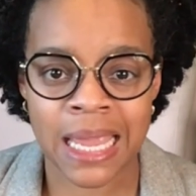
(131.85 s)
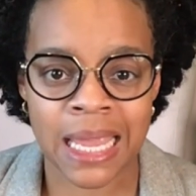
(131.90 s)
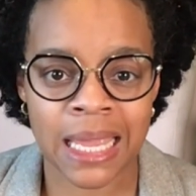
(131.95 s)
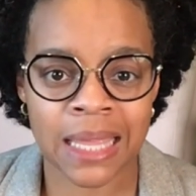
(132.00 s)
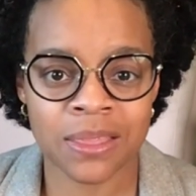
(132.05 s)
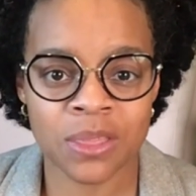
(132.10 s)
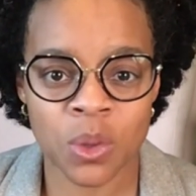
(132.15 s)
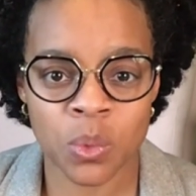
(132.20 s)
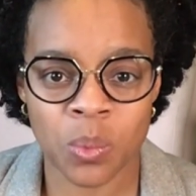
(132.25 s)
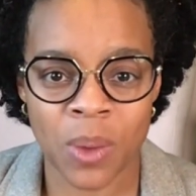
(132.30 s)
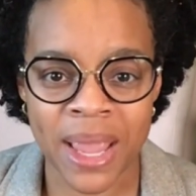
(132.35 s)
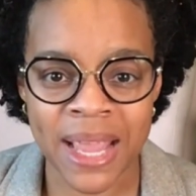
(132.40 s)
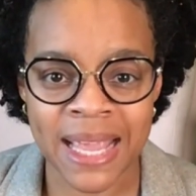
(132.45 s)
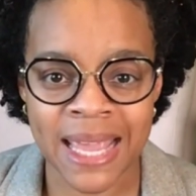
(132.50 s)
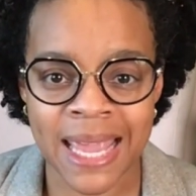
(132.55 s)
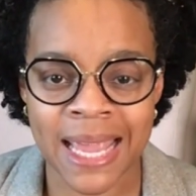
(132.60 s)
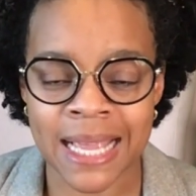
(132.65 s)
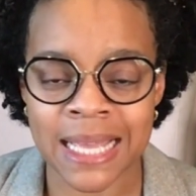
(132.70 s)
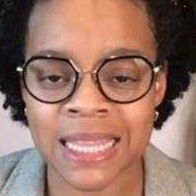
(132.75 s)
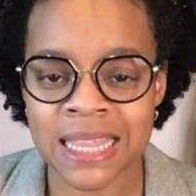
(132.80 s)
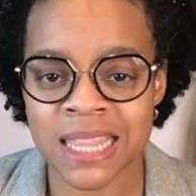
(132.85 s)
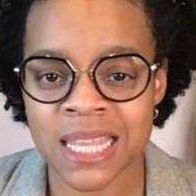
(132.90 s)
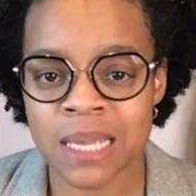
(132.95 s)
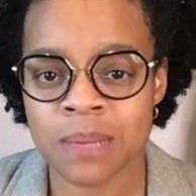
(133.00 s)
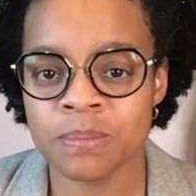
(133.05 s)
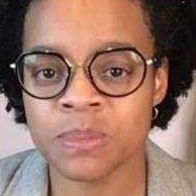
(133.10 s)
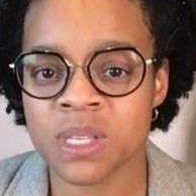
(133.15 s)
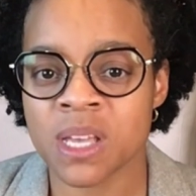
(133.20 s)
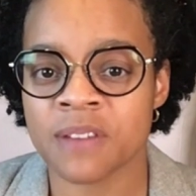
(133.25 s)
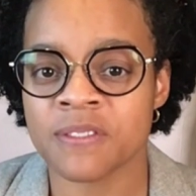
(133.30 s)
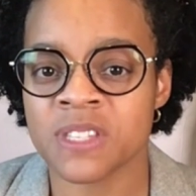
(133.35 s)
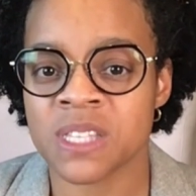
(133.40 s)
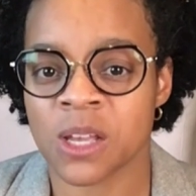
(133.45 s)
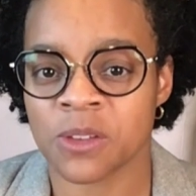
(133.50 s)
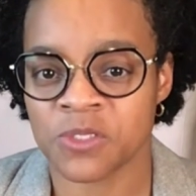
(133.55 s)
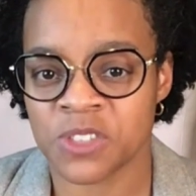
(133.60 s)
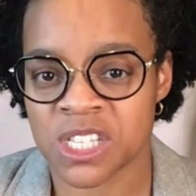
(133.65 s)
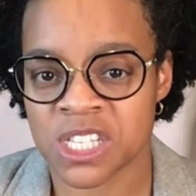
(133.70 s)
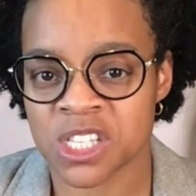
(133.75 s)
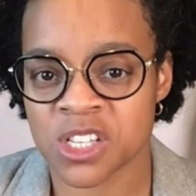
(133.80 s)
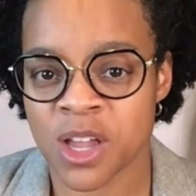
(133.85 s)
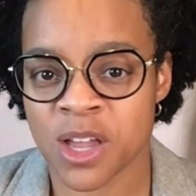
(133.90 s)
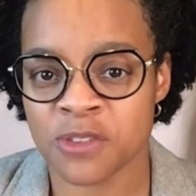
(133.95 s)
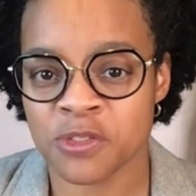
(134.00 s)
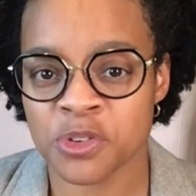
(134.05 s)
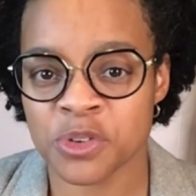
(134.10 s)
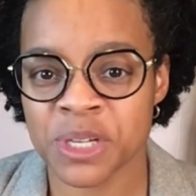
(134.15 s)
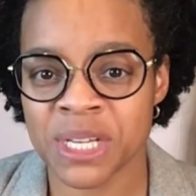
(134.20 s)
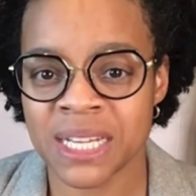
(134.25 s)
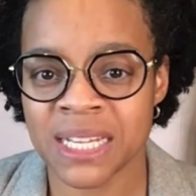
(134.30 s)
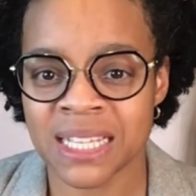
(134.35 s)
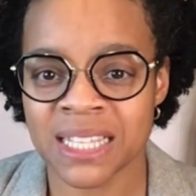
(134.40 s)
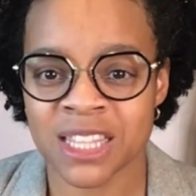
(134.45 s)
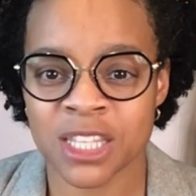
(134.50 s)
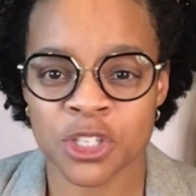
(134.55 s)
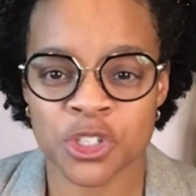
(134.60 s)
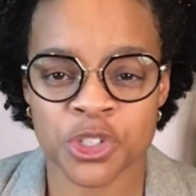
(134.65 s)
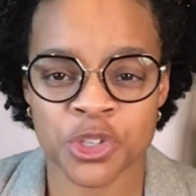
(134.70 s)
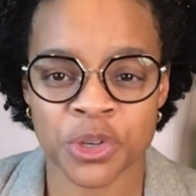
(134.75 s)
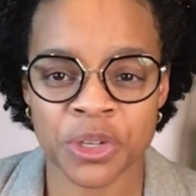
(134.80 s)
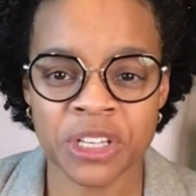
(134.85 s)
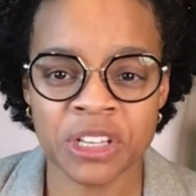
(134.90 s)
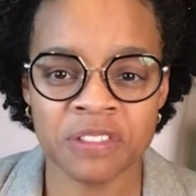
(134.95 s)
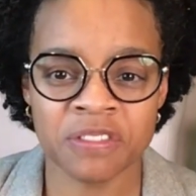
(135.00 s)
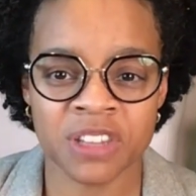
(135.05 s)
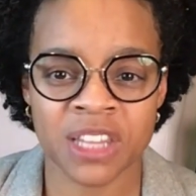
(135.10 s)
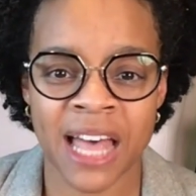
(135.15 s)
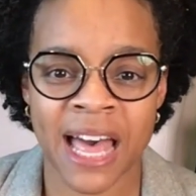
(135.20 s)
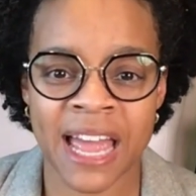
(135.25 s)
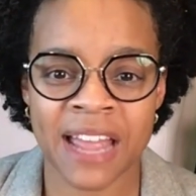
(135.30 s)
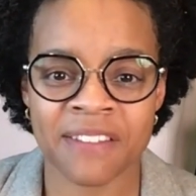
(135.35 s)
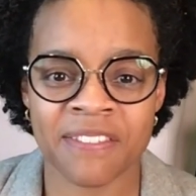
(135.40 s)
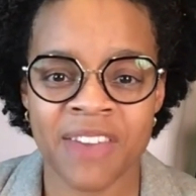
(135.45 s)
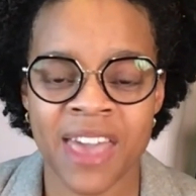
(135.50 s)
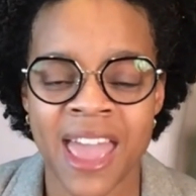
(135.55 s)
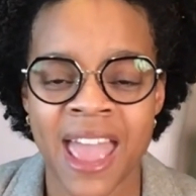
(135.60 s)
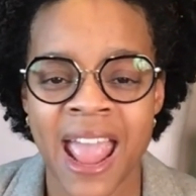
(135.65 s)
In The Waking, themes of self-discovery, the journey of life,